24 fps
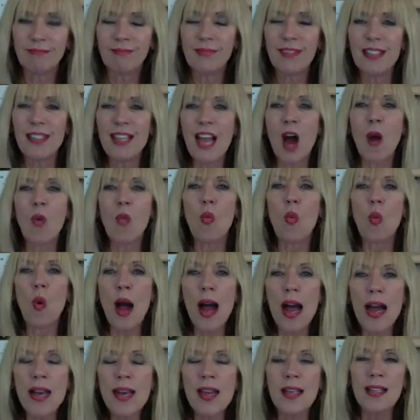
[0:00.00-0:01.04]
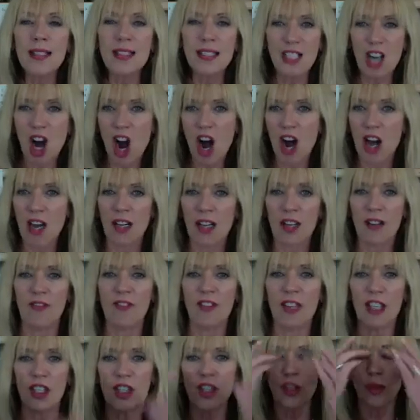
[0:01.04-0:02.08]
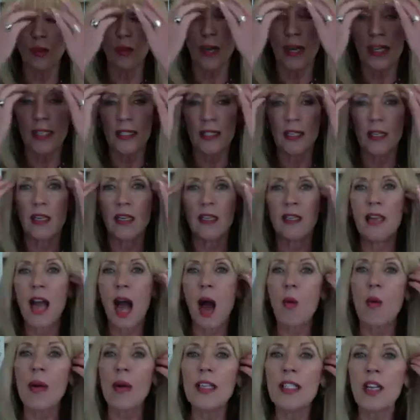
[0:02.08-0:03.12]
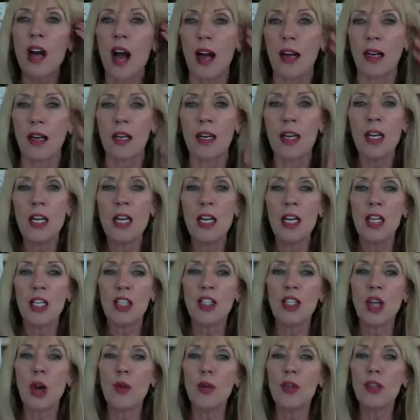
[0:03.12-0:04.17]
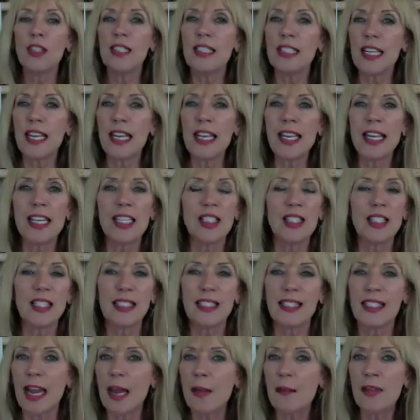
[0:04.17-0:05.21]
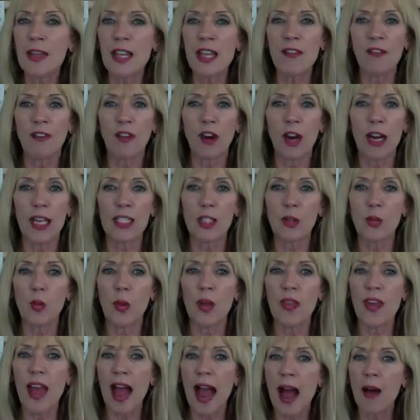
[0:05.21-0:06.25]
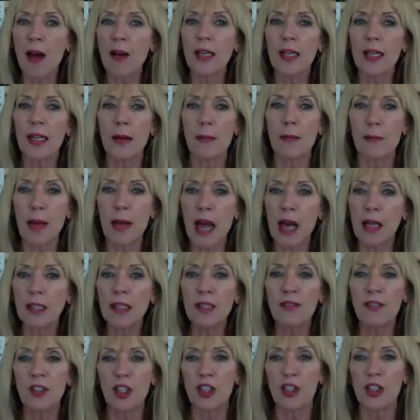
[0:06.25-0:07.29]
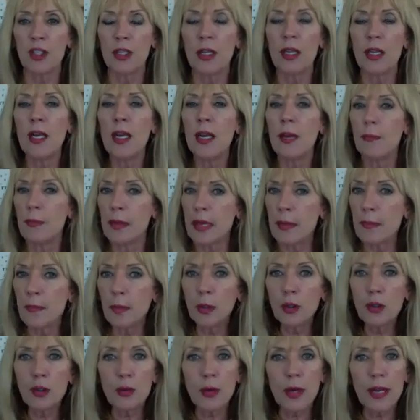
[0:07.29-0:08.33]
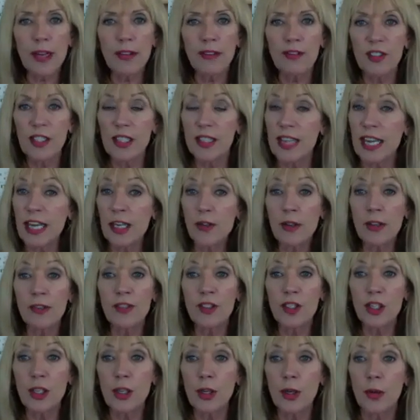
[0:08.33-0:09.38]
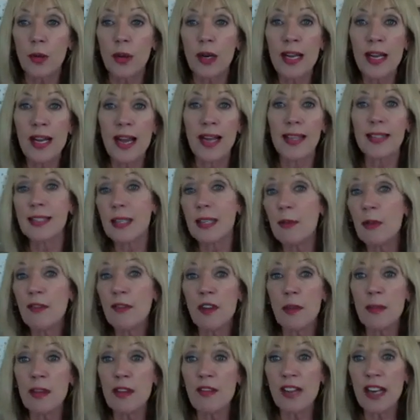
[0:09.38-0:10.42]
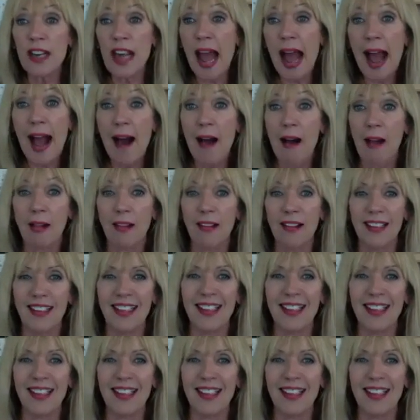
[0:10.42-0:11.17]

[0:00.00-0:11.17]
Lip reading: Not one dog finished the race. Not one dog. So you see, it's the same thing for us. Without a compelling vision, people drift. They drift too. And some of them even howl.